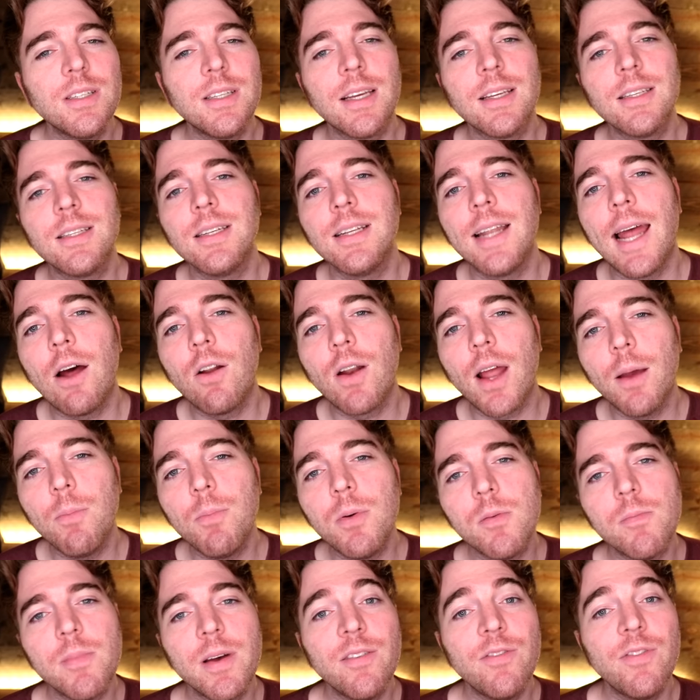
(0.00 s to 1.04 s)
to test it out, I
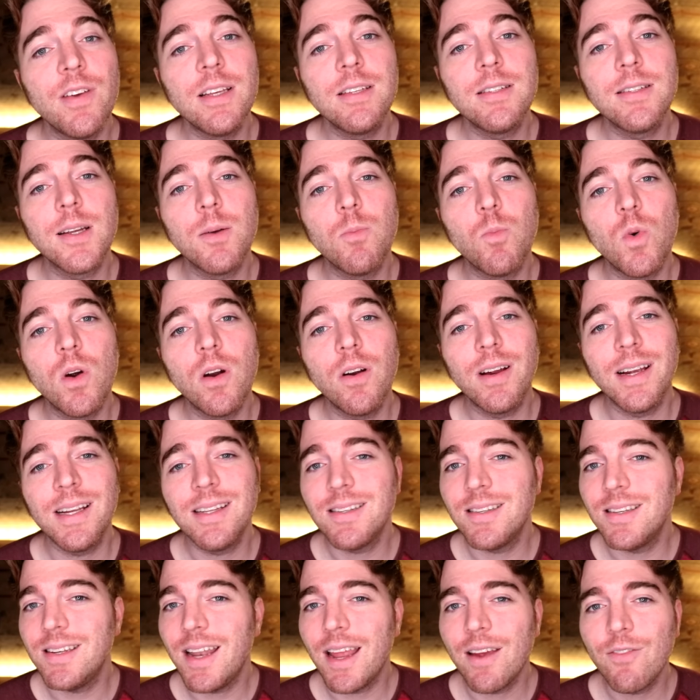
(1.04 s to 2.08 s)
put my face somewhere
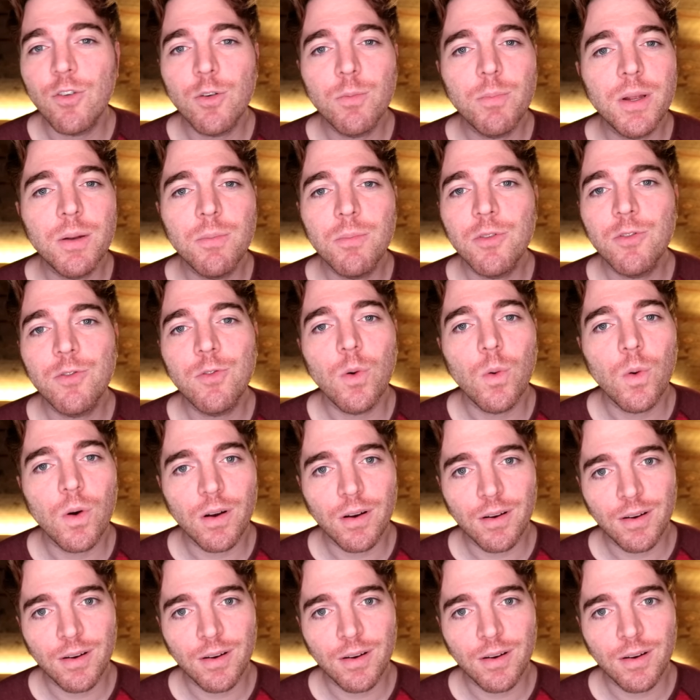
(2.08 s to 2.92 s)
it's never been before.